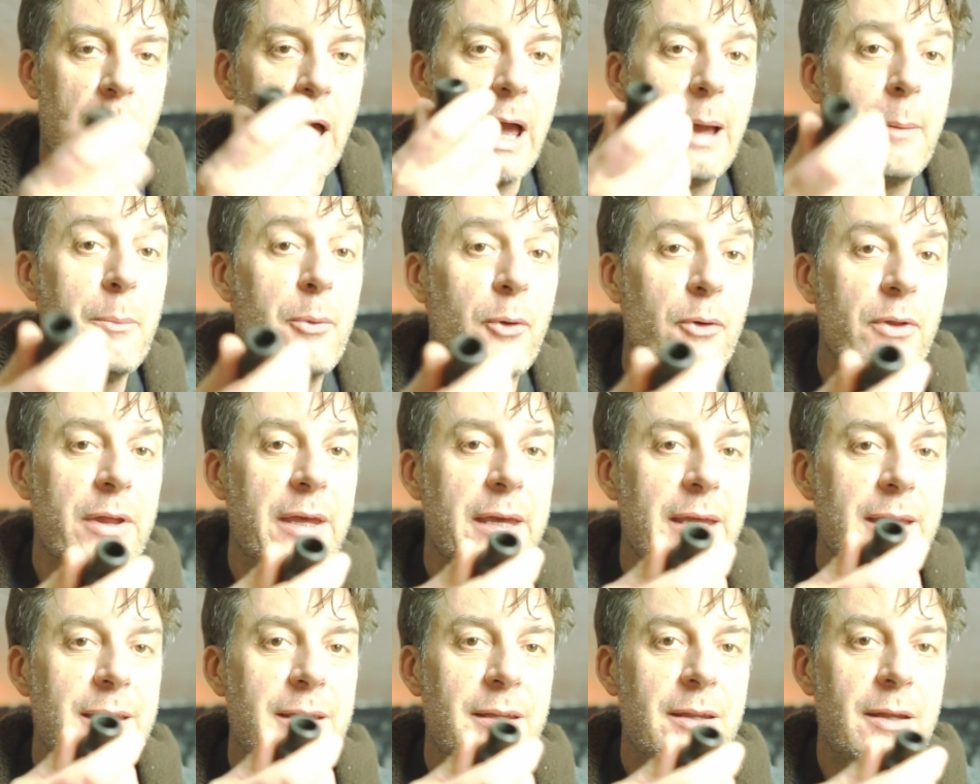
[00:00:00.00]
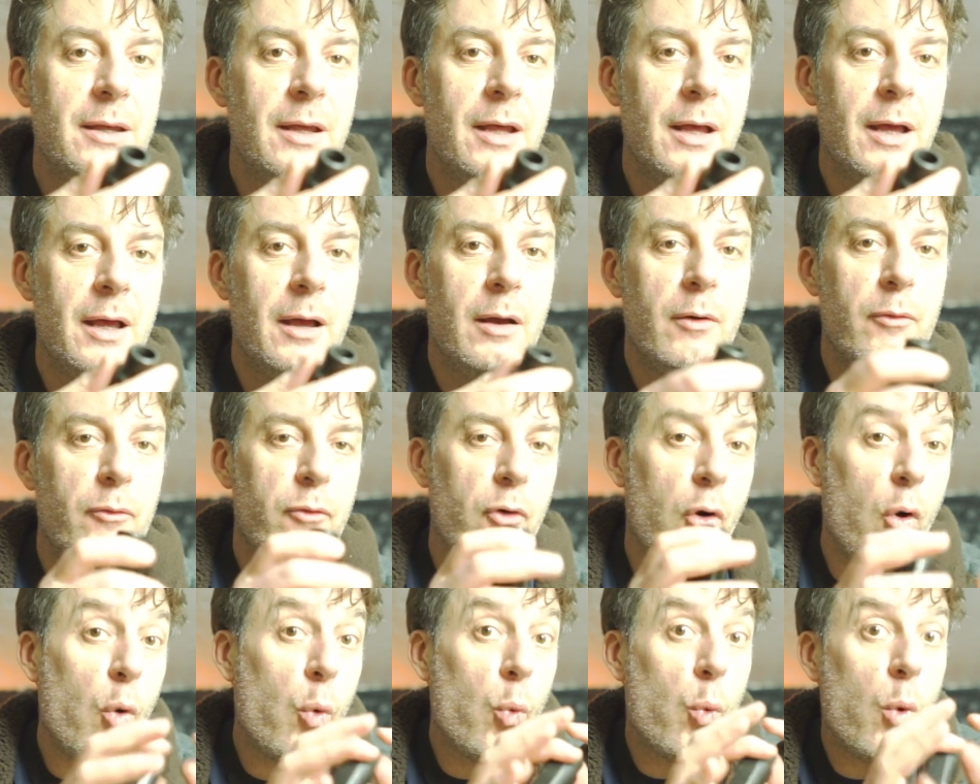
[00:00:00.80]
ebonite
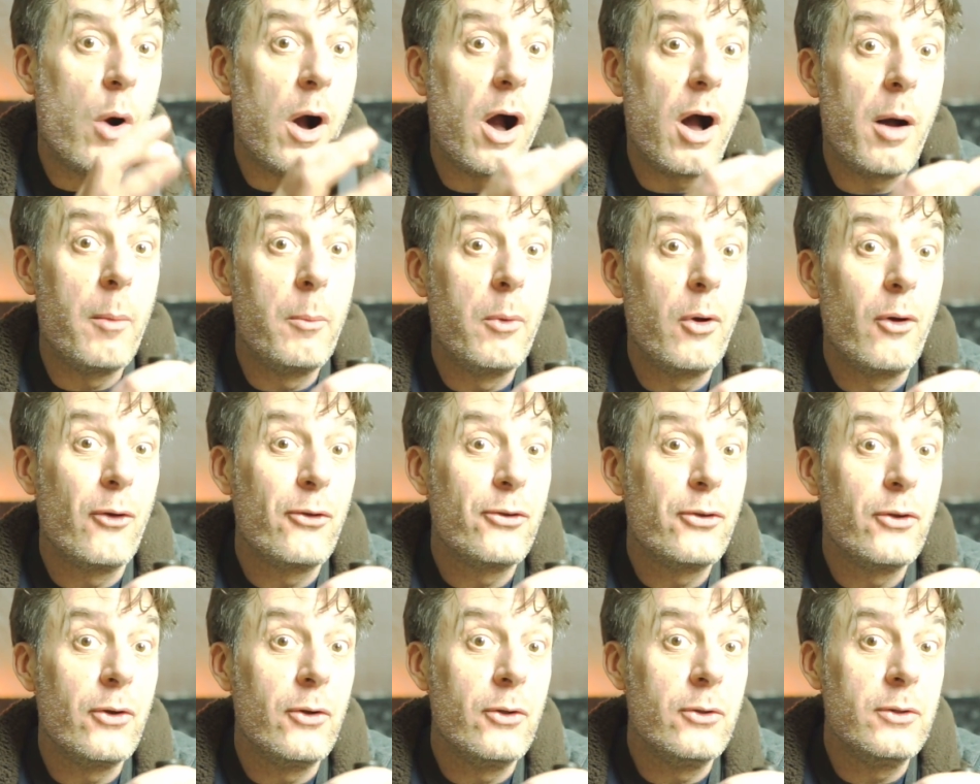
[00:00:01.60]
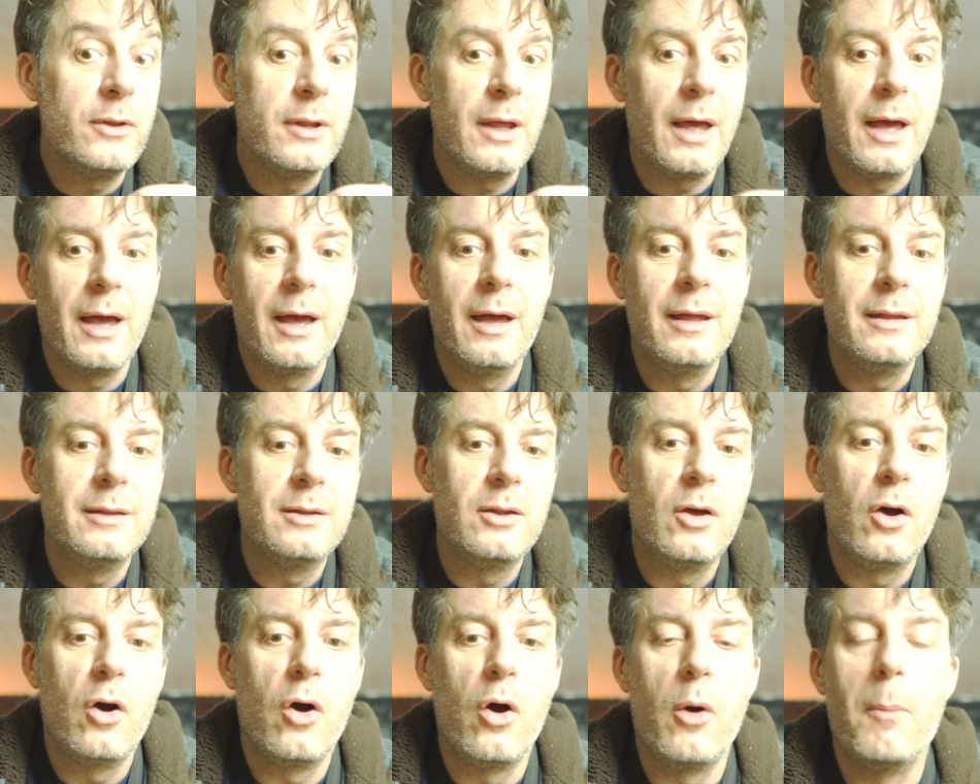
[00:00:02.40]
for warmer sound, and
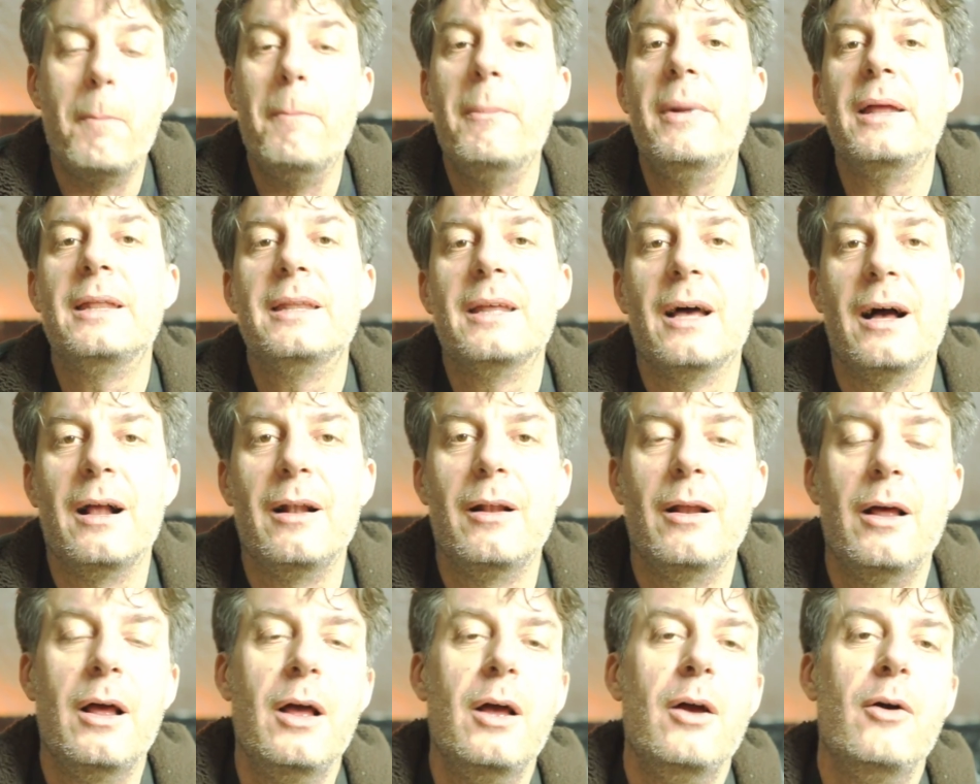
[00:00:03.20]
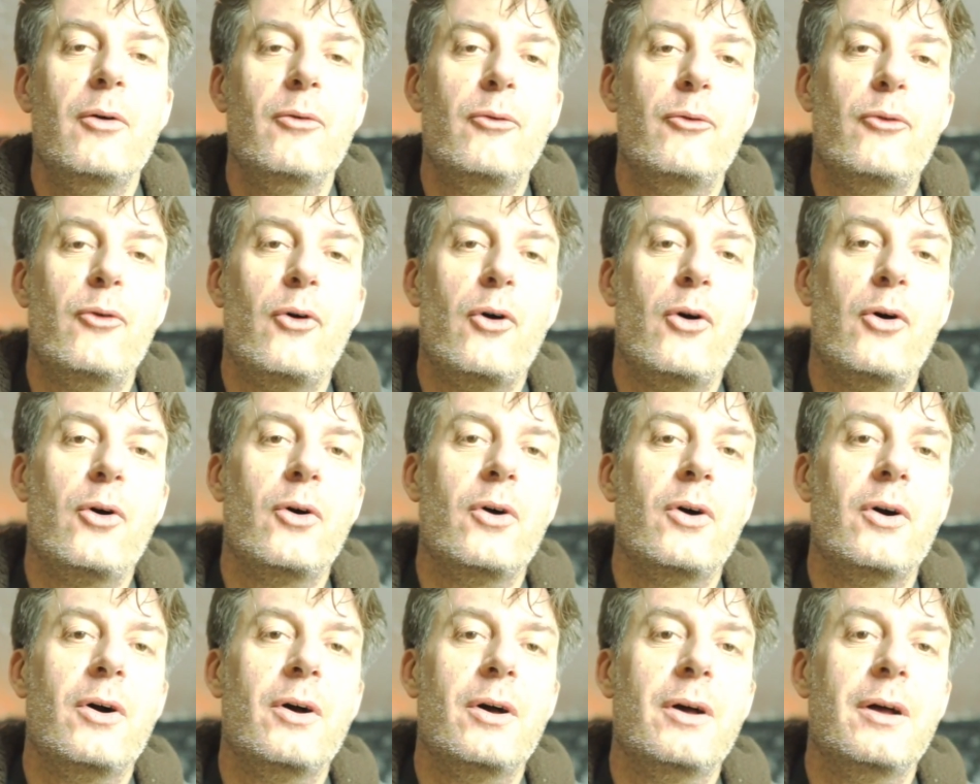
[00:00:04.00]
metal
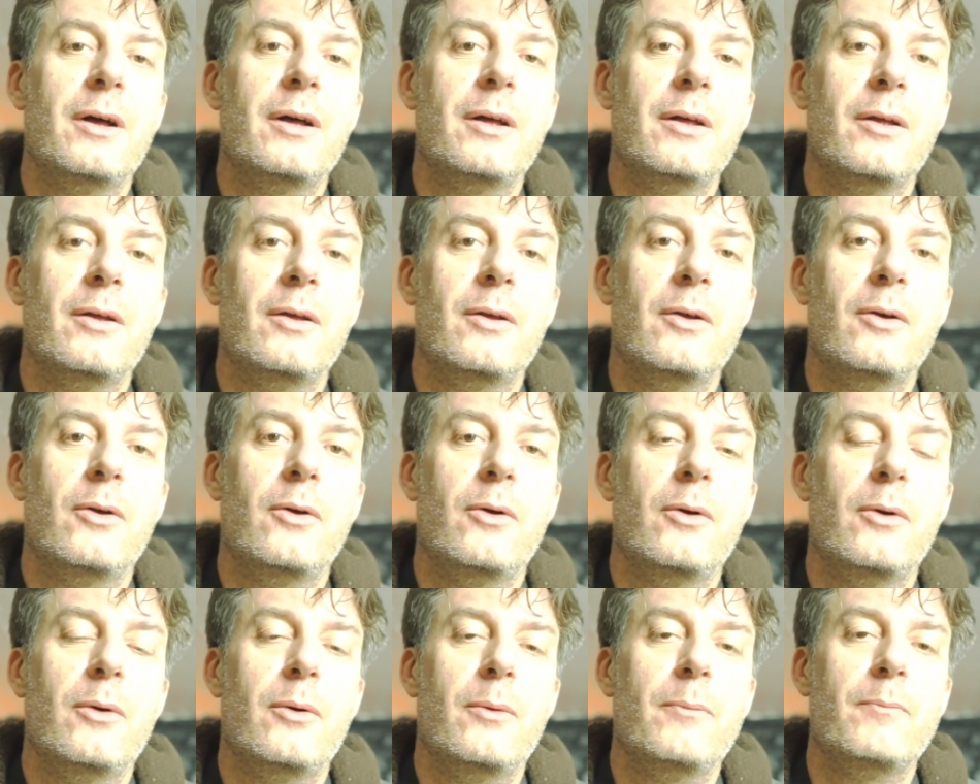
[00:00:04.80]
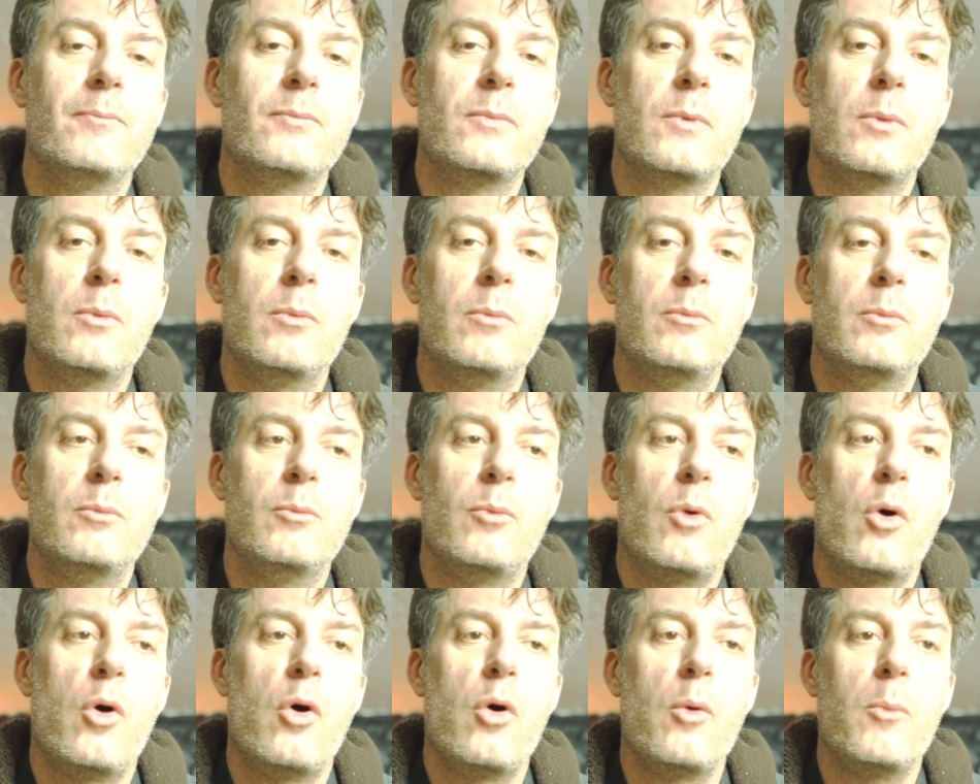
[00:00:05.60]
for
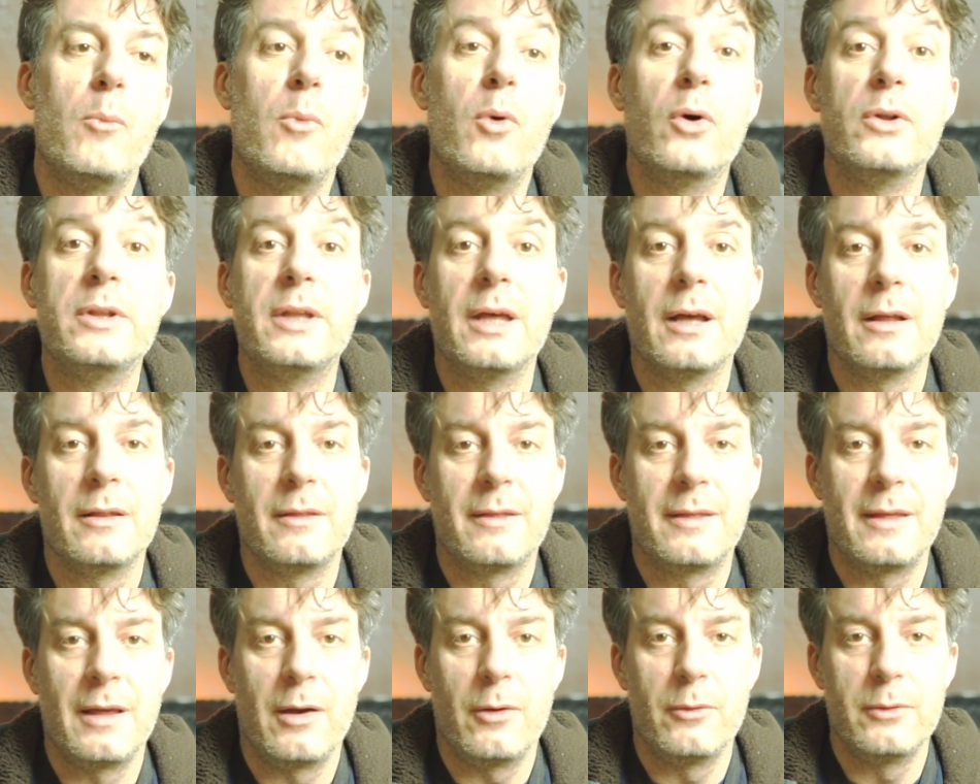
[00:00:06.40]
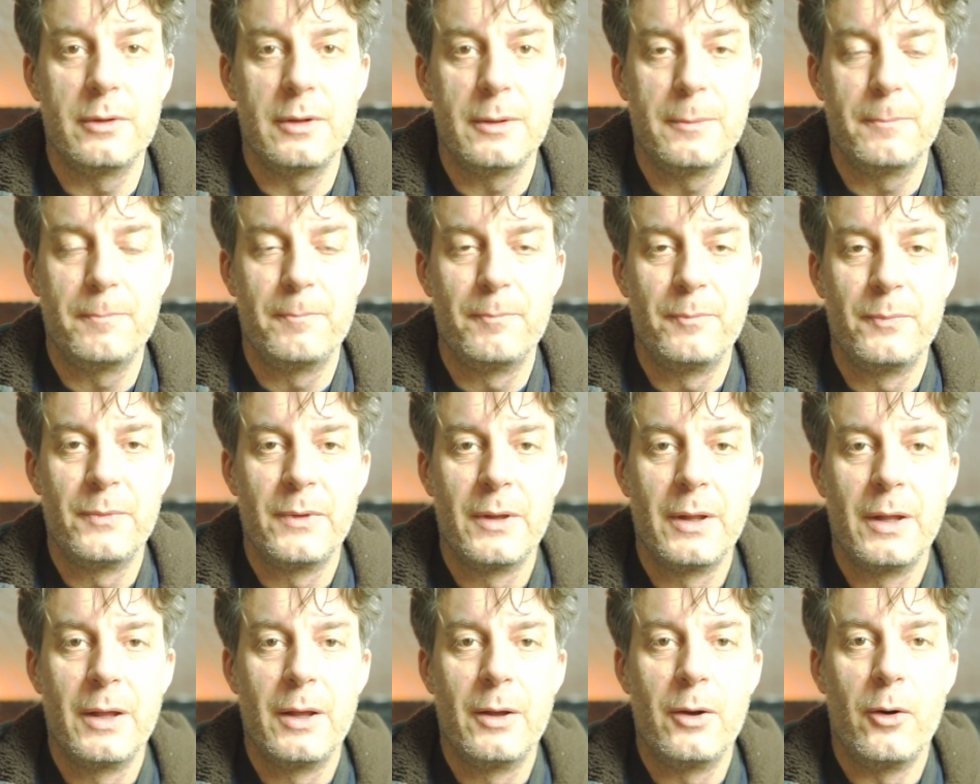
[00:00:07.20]
more modern sound.
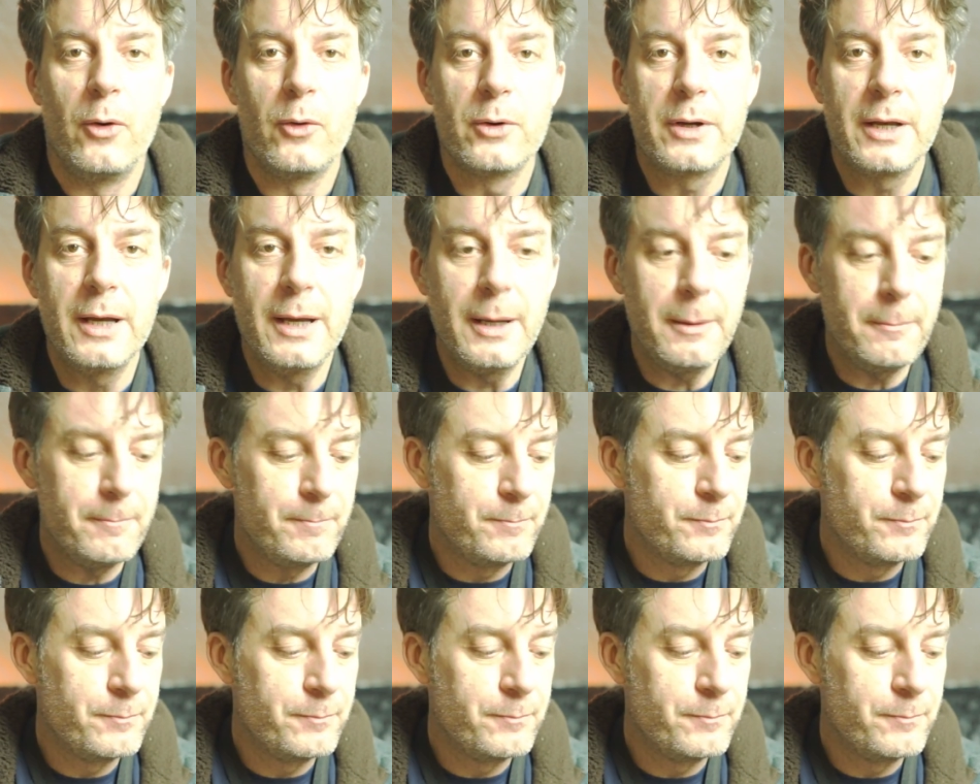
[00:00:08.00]
Okay,